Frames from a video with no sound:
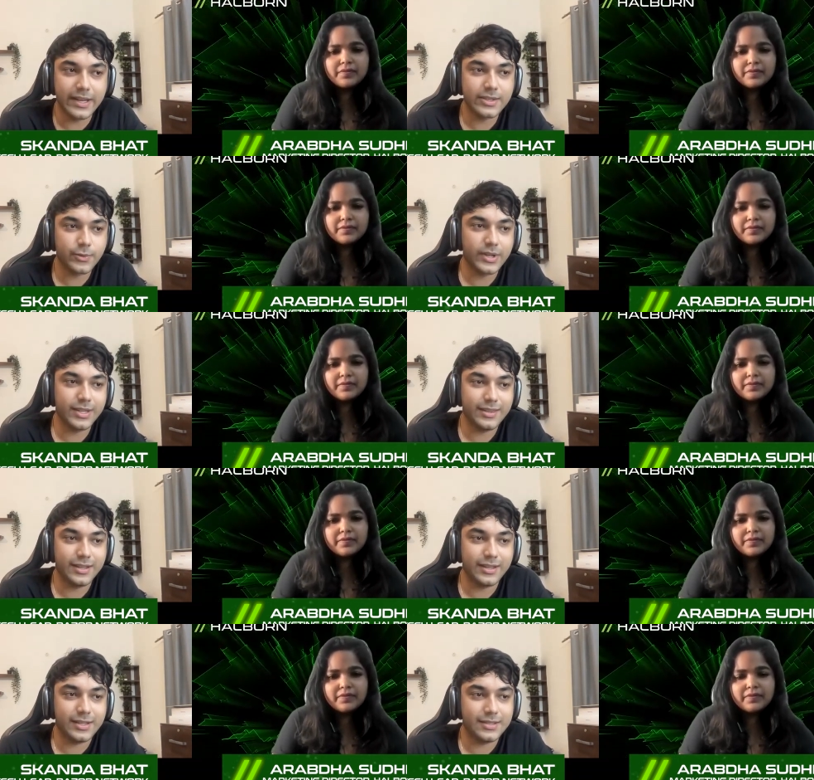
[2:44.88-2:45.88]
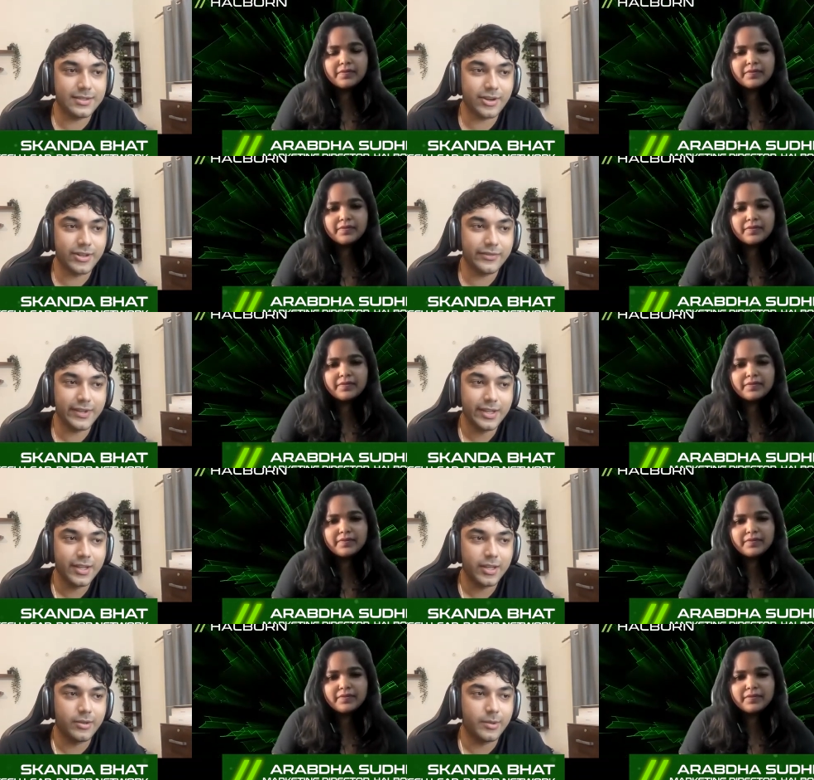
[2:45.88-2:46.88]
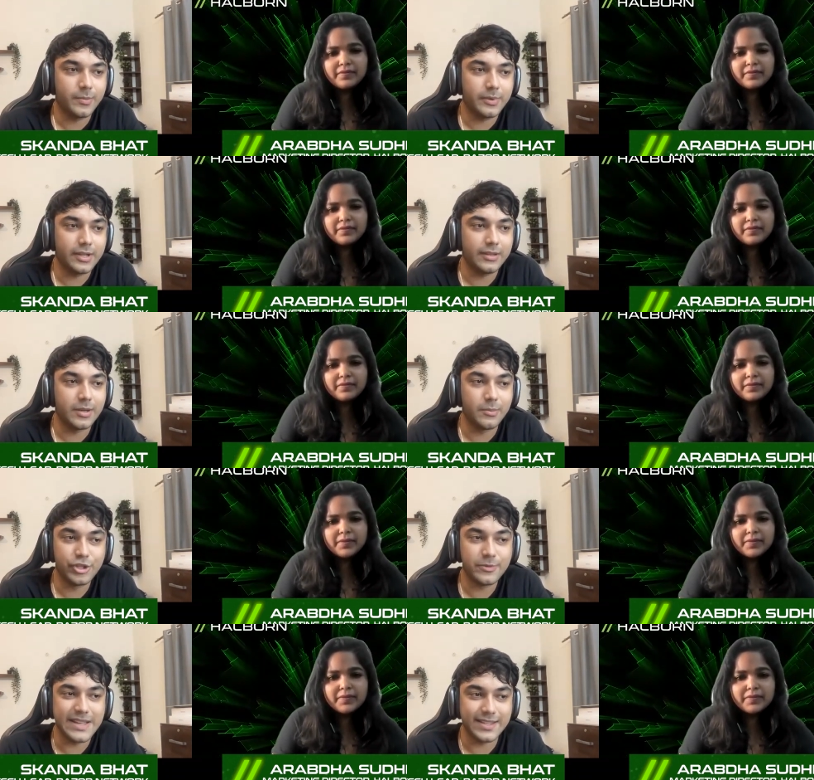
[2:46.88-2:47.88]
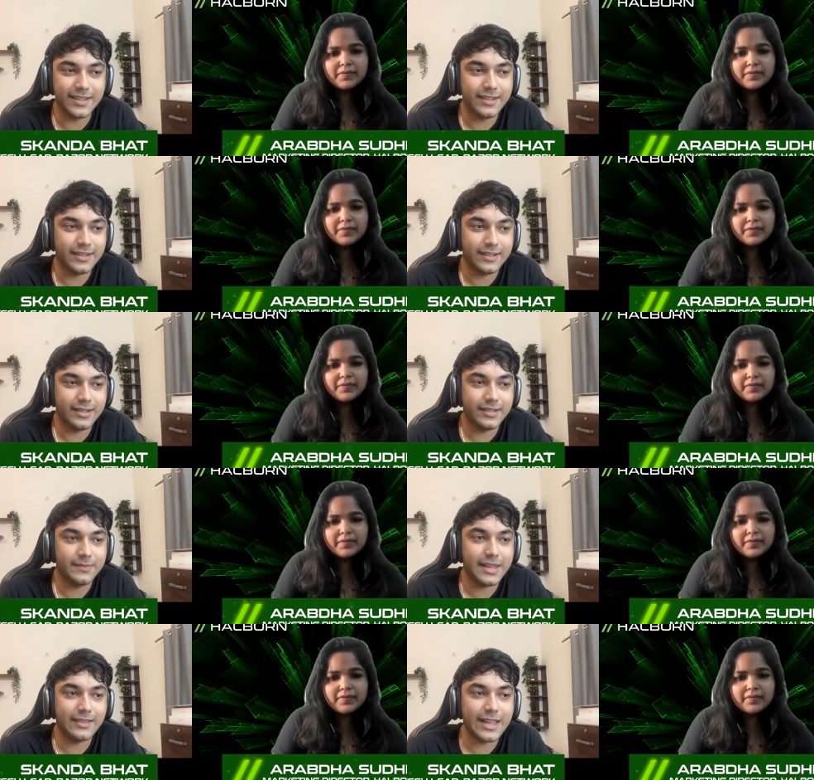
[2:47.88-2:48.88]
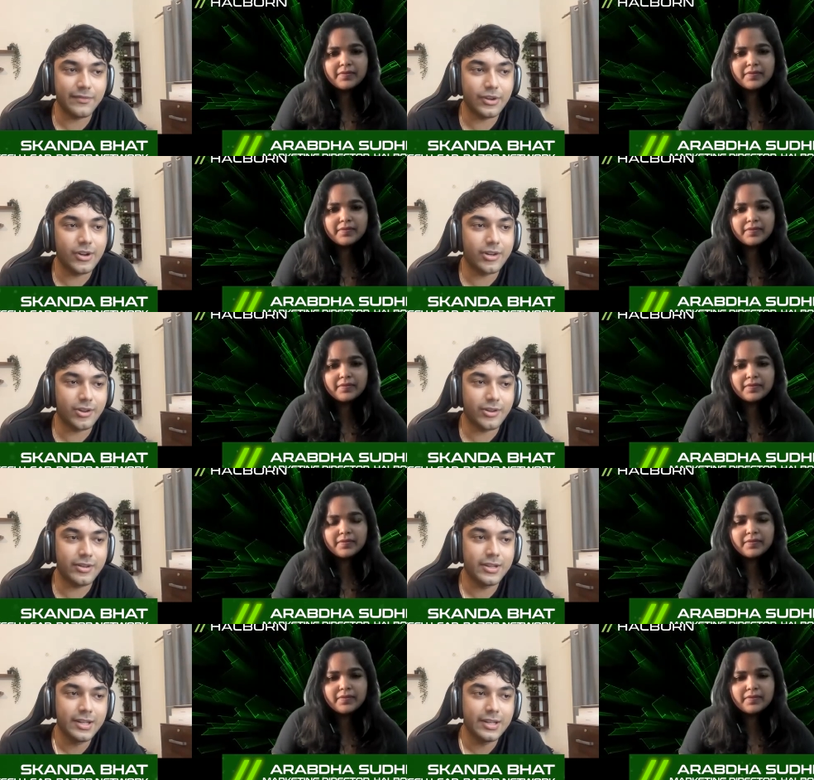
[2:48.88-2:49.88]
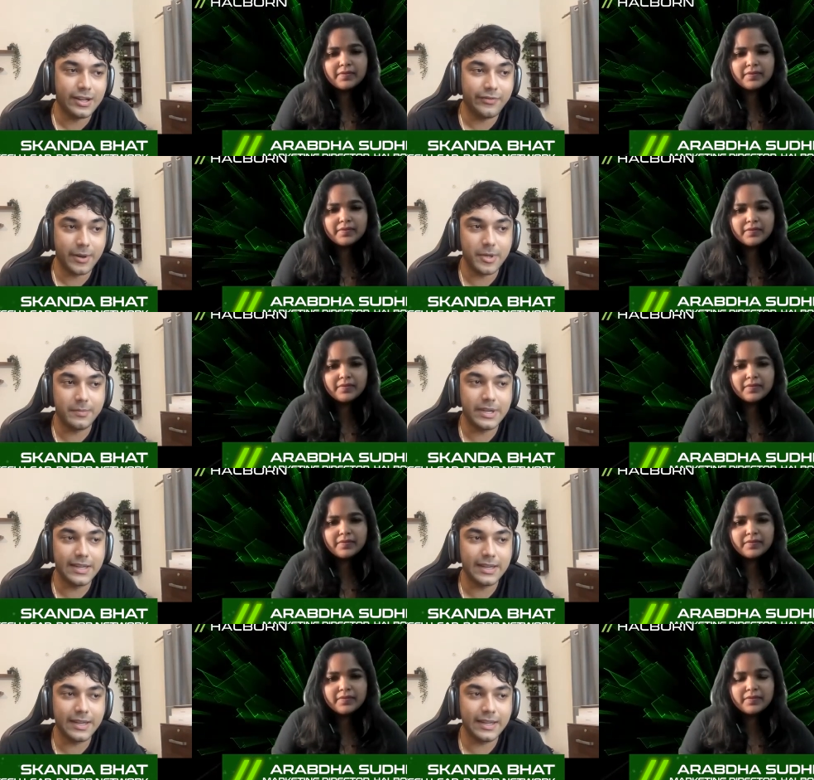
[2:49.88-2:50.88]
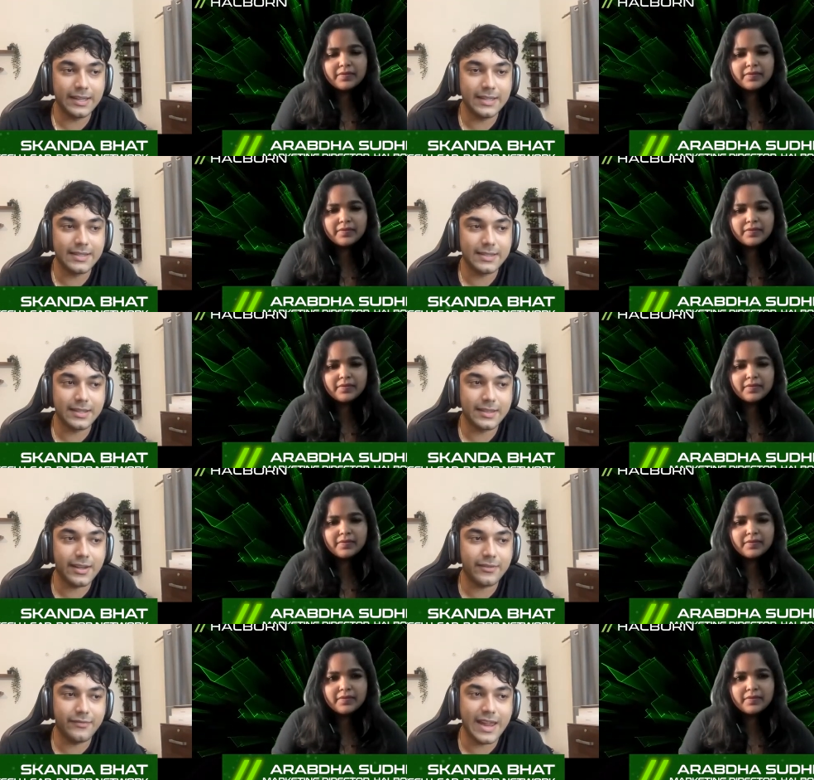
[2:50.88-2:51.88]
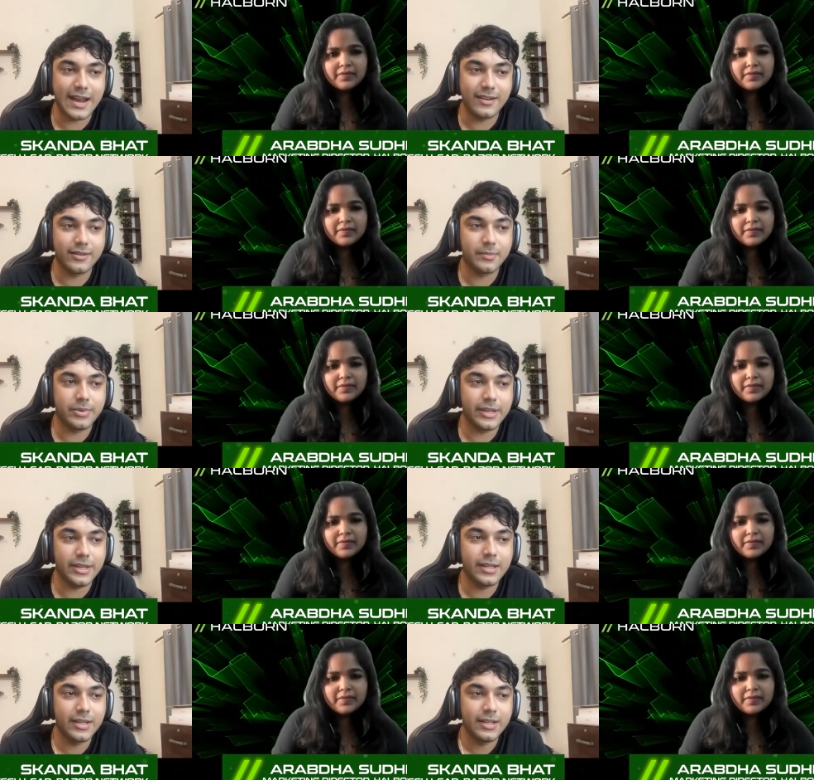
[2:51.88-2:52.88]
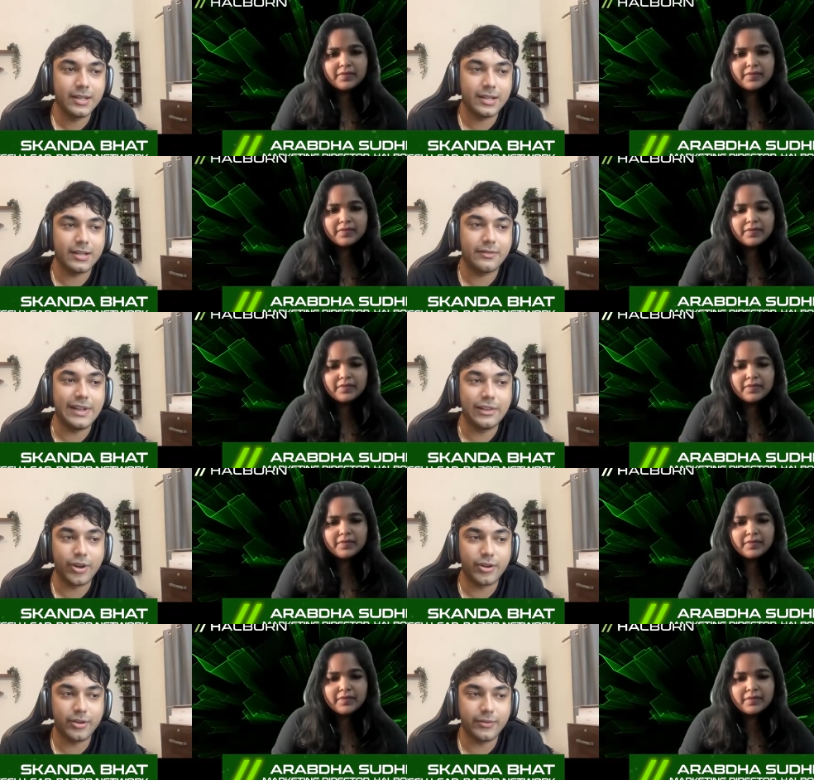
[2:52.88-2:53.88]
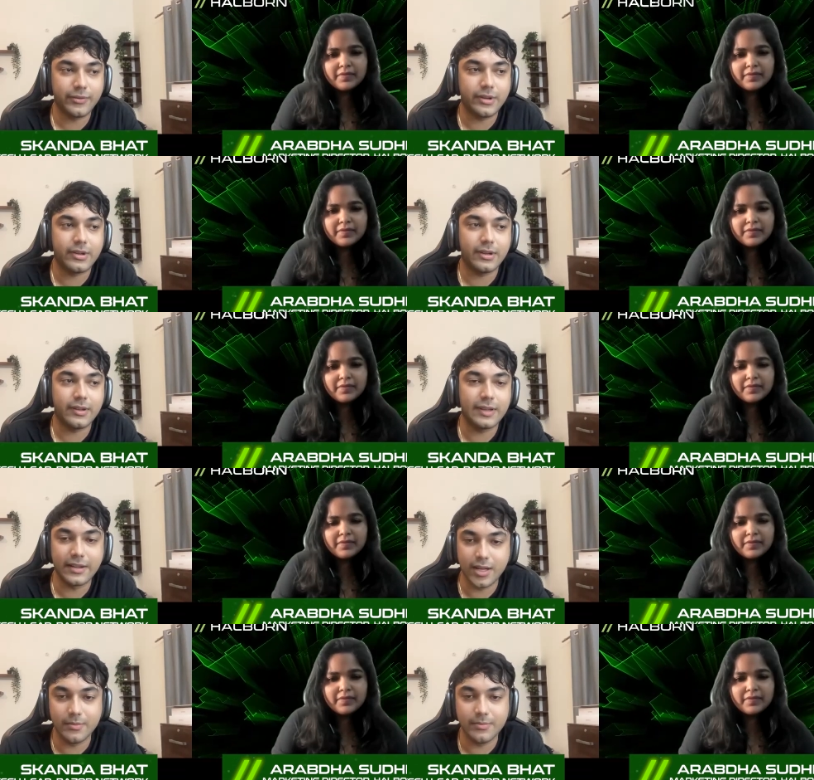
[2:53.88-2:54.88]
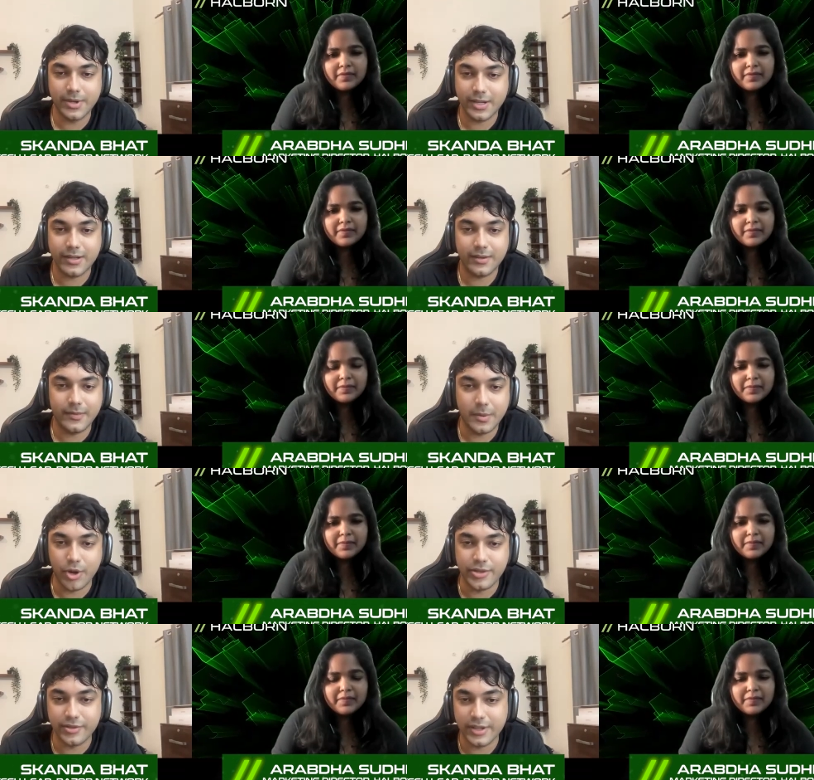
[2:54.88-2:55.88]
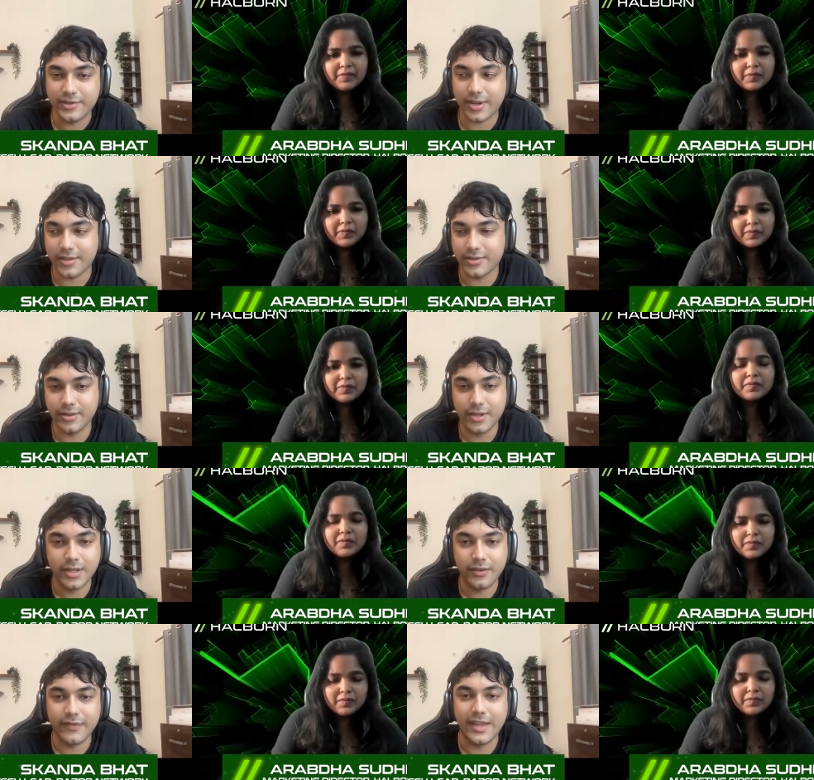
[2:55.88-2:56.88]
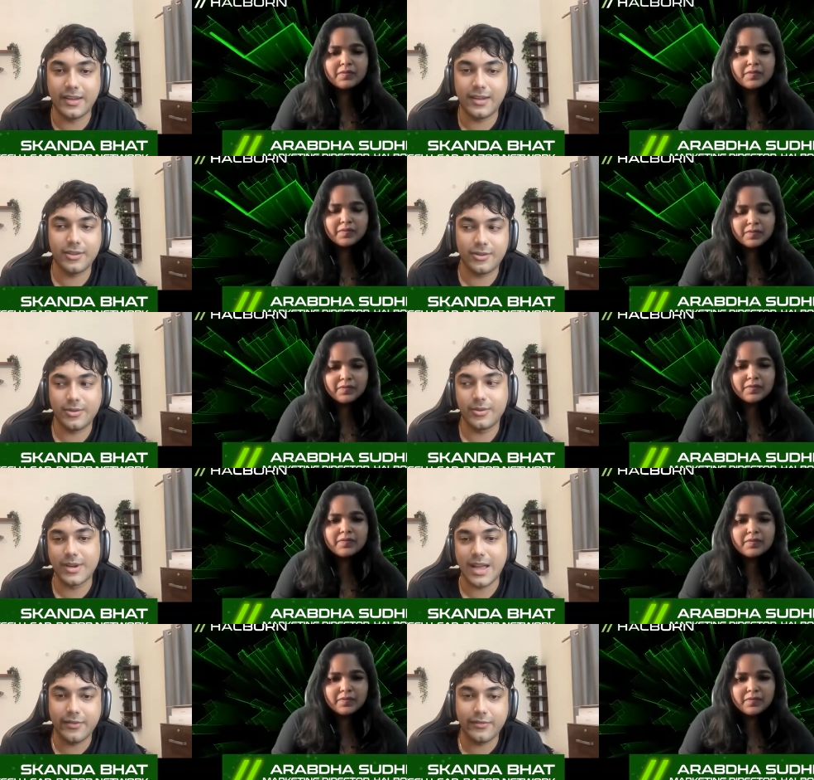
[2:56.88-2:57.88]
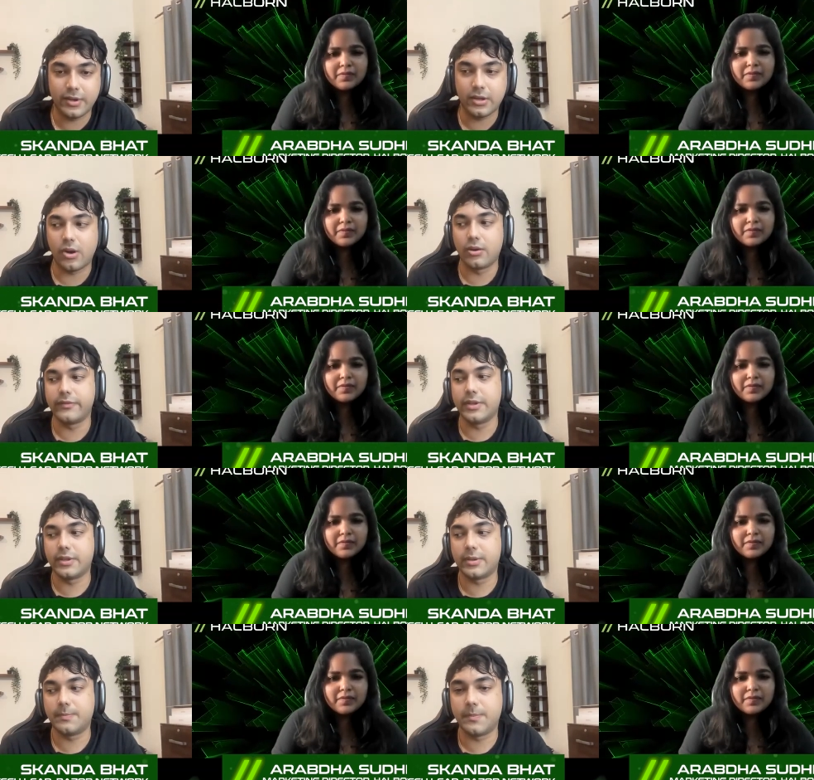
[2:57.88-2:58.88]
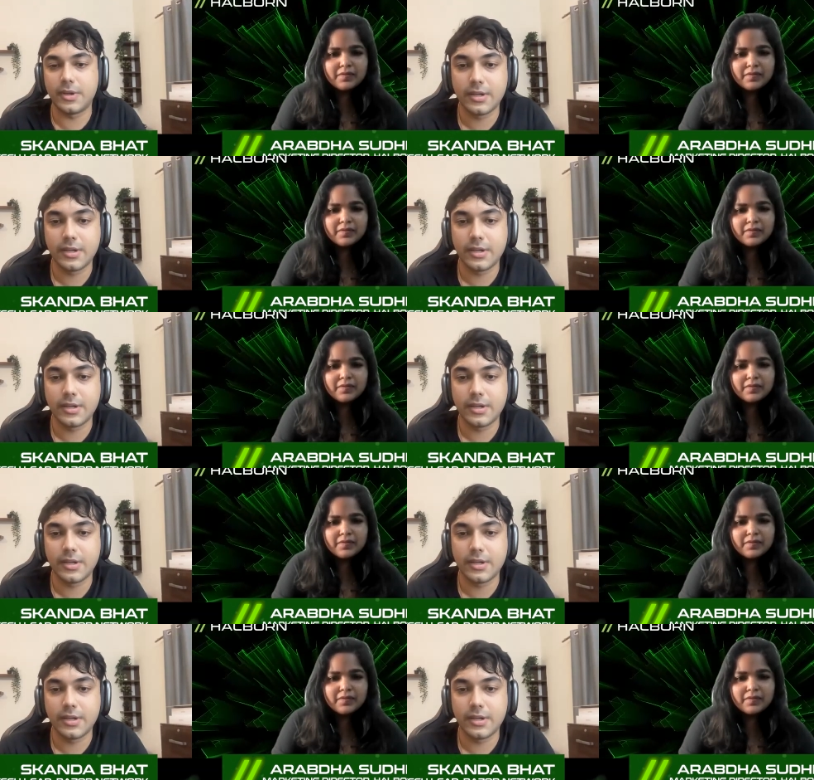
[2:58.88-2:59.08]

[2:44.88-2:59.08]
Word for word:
Speaker 1: begins with uh, just sort of, you know, uh, the most basic thing that we got on from the beginning is that we had a pretty uh, well thought of uh, GitHub uh, repository structure, wherein you know you have uh, all of the